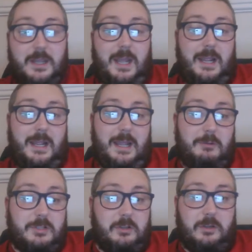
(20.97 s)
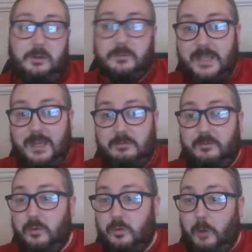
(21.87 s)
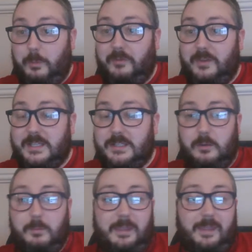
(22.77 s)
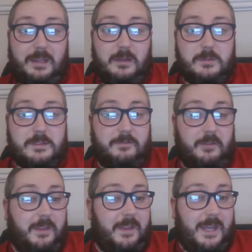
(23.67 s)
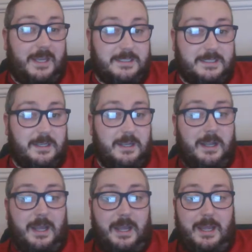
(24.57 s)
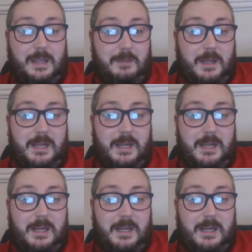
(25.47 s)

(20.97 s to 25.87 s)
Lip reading: I was lucky enough to get a review copy for this, so big thank you for that. And